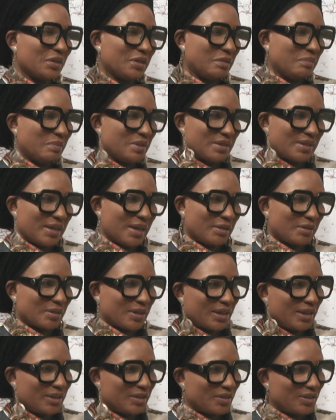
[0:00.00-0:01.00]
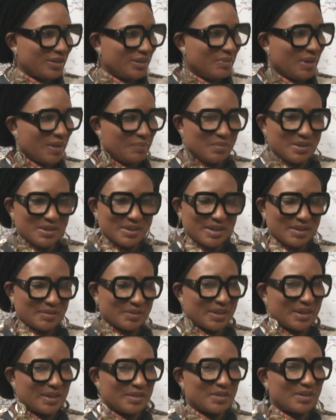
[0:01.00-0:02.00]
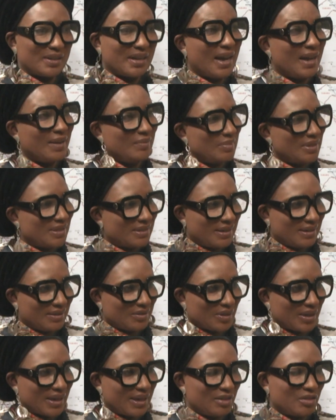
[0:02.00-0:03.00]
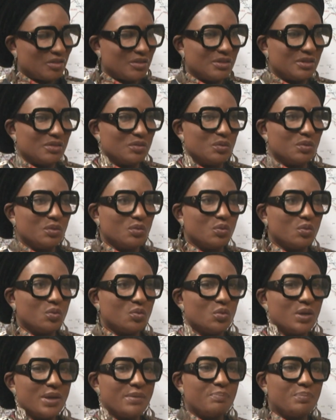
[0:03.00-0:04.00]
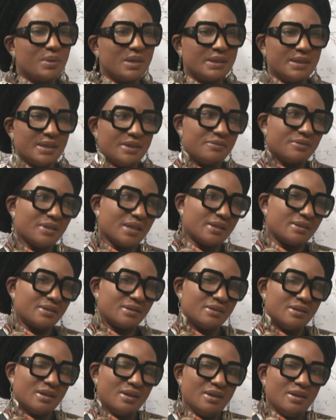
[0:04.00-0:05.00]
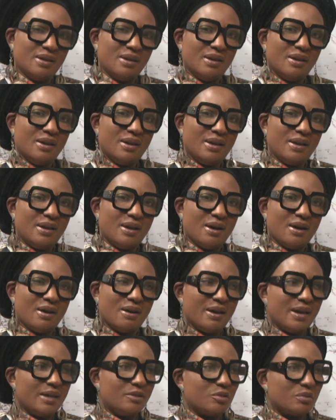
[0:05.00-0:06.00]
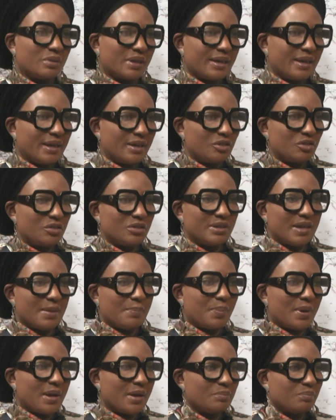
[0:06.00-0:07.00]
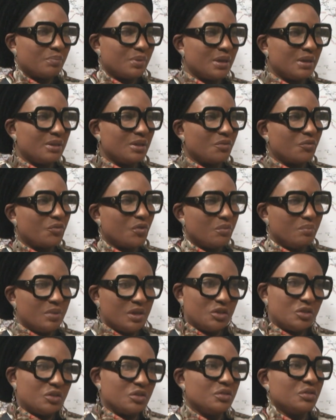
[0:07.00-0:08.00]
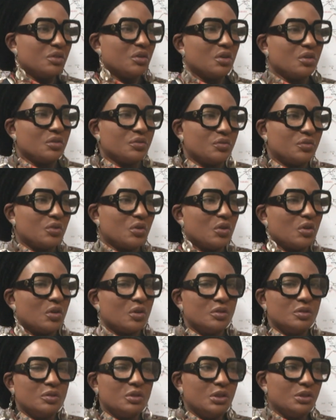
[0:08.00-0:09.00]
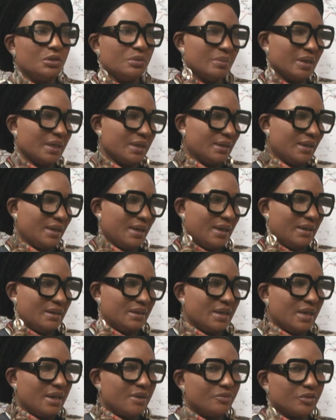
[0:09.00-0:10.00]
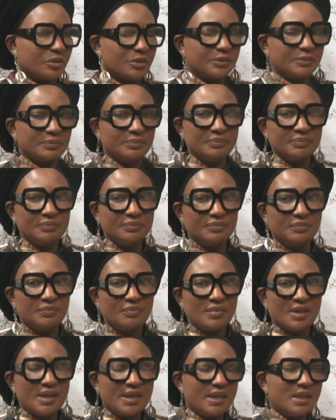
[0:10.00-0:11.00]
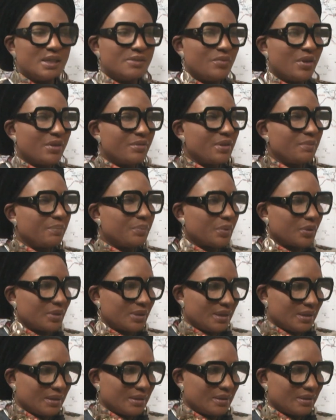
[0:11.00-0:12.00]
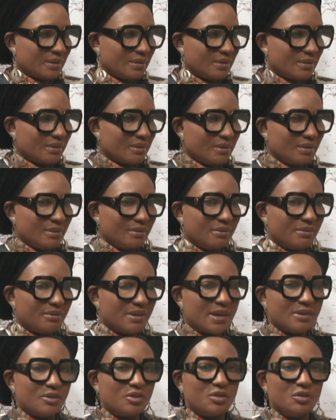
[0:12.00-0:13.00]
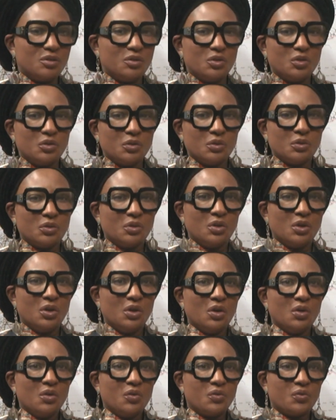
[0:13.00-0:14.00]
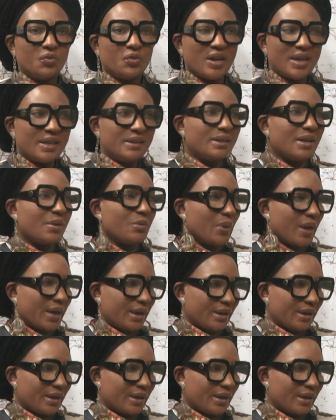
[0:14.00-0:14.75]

Mr. Education and Mr. Education and Mr. Education. We believe that our education, apart being the formation of all human endeavor, it's very important that you find a way